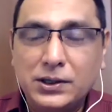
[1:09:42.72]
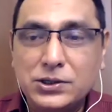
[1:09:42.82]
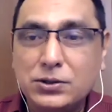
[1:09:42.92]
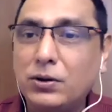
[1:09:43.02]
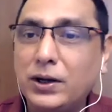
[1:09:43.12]

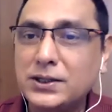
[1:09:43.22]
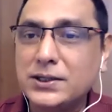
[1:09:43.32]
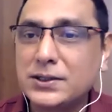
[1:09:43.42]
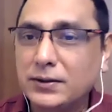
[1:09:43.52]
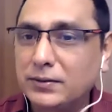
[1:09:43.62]
So it
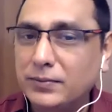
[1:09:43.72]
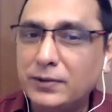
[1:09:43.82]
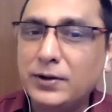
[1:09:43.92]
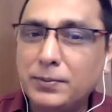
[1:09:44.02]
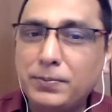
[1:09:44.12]
is a very,
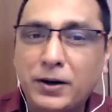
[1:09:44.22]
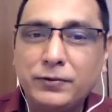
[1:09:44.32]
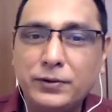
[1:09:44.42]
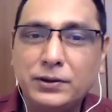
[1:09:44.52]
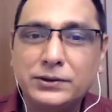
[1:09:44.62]
very
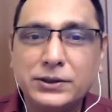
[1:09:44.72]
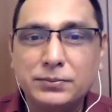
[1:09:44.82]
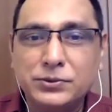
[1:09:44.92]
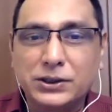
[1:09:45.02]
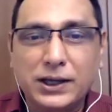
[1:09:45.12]
powerful
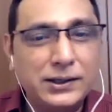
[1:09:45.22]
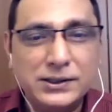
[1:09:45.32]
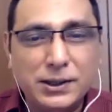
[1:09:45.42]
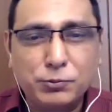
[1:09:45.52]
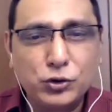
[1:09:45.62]
subject, and
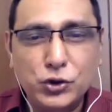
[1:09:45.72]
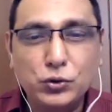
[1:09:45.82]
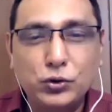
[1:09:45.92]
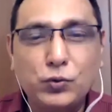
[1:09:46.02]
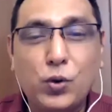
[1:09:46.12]
it's up to
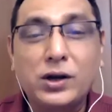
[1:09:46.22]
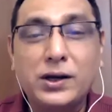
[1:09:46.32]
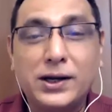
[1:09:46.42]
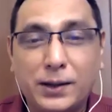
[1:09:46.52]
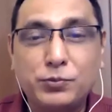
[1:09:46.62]
you to
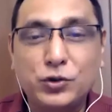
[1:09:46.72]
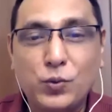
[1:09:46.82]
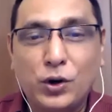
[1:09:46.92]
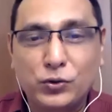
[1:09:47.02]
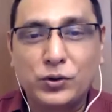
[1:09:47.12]
what depth you
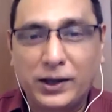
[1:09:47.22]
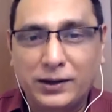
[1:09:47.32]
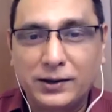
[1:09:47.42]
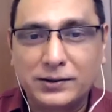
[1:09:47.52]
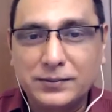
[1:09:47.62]
want to take
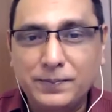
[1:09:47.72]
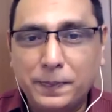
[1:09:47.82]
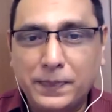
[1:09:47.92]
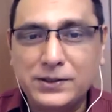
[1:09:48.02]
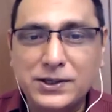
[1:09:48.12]
it.
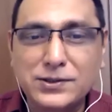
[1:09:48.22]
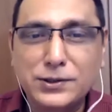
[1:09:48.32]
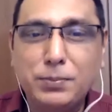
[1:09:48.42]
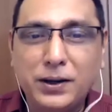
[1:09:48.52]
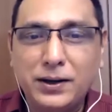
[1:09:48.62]
It's just
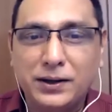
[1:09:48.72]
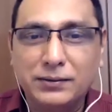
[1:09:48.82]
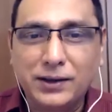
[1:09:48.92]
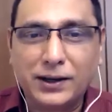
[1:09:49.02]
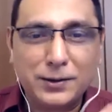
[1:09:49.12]
the beginning.
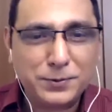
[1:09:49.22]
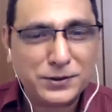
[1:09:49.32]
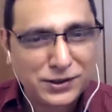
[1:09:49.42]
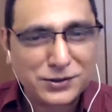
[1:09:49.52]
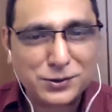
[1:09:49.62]
NLP
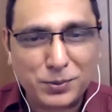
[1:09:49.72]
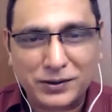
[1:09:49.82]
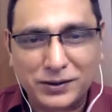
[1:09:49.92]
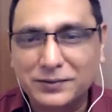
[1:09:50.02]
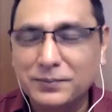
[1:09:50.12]
is just the beginning.